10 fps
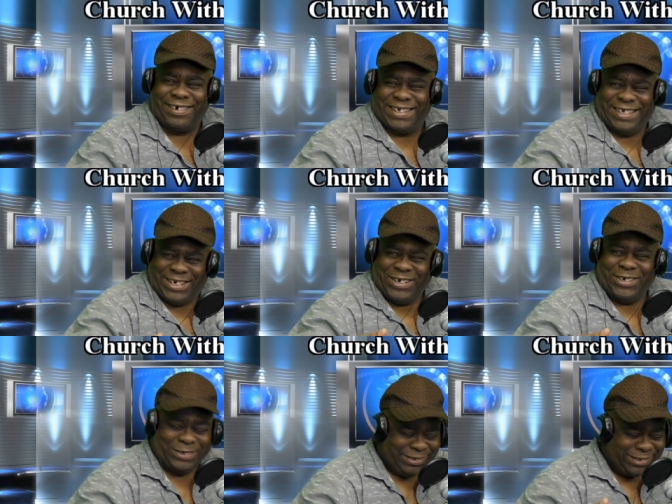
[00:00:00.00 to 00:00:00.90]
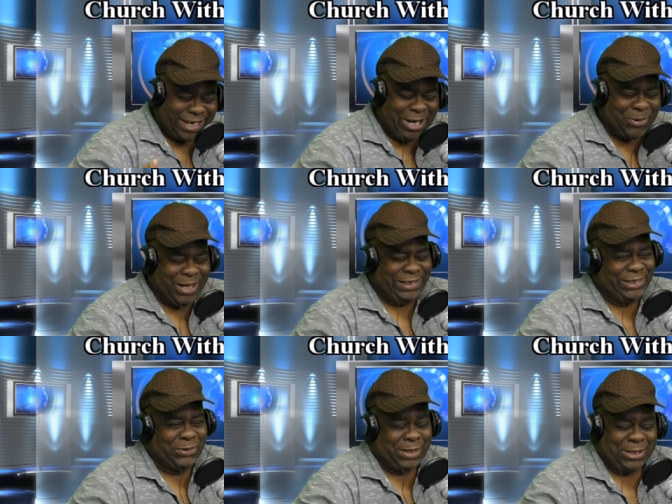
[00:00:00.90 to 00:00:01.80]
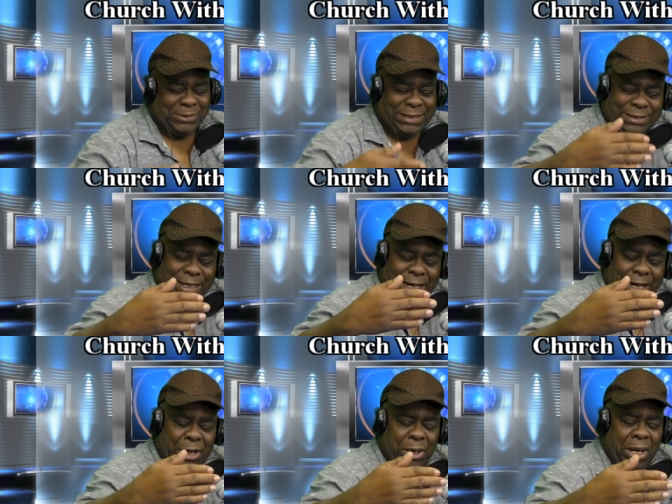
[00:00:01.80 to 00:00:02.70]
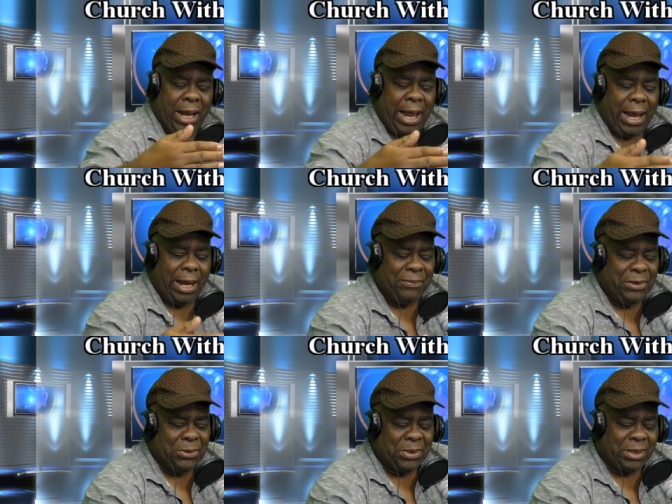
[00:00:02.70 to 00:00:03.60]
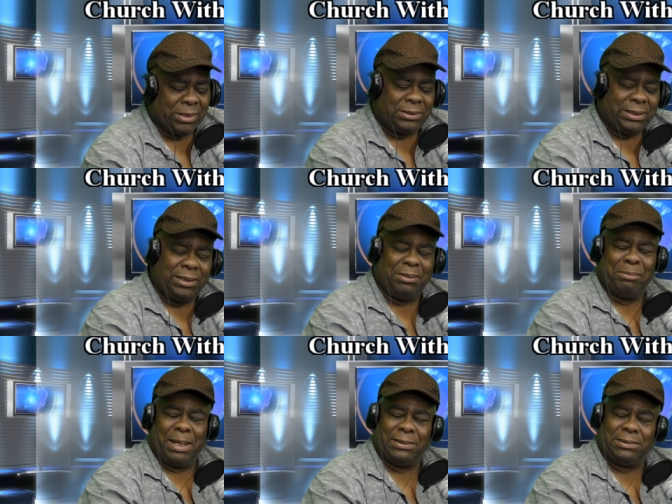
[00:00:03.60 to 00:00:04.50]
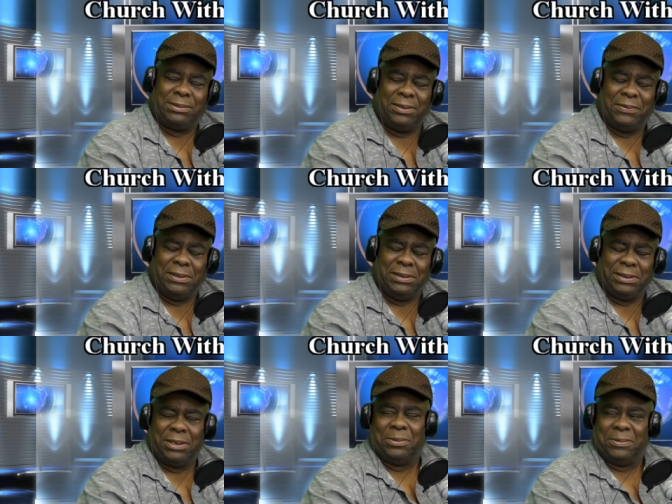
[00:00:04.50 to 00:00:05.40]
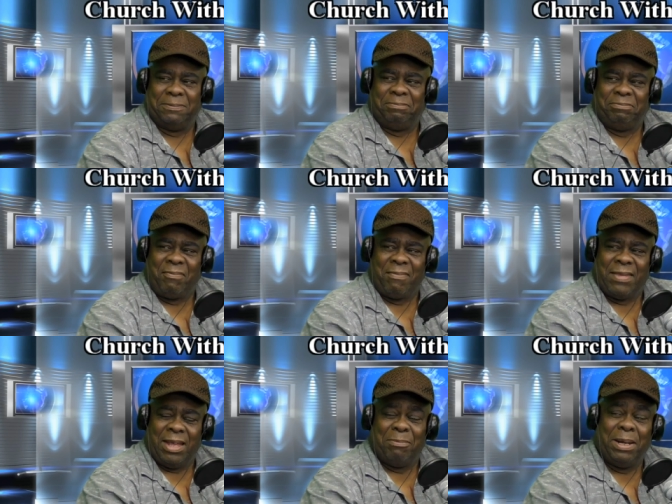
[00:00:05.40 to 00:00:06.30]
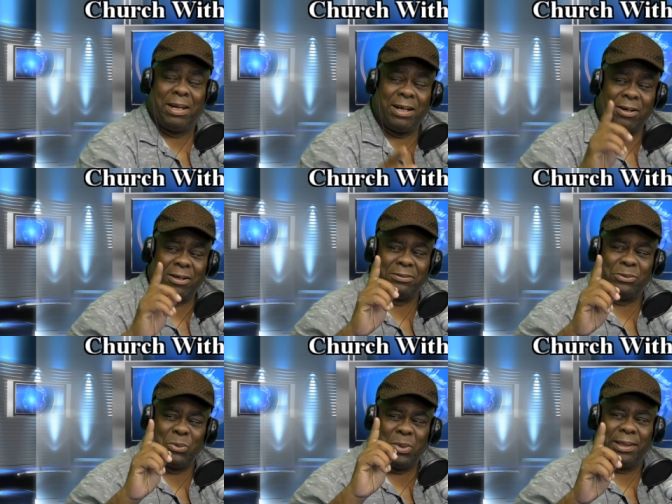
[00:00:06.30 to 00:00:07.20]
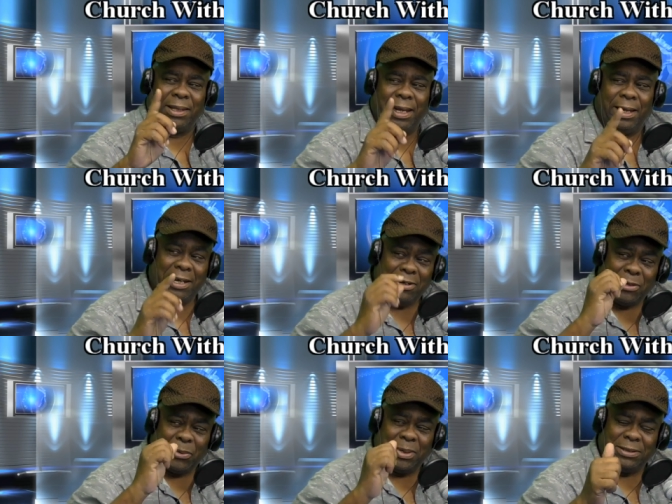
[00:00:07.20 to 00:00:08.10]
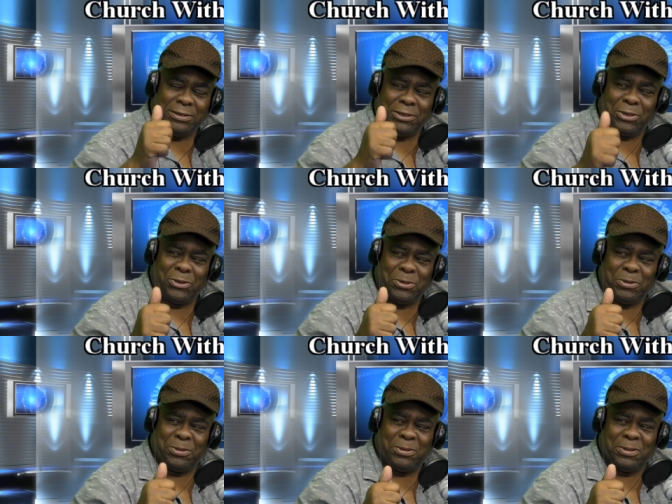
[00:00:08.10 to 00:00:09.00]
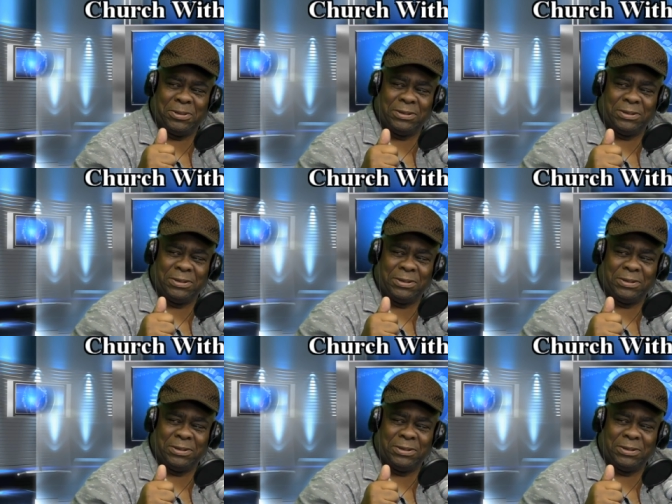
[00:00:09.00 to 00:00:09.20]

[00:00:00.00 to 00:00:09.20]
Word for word: God. you know the same way Job called. He said, "Have you considered my servant Job?" because one thing he know that Job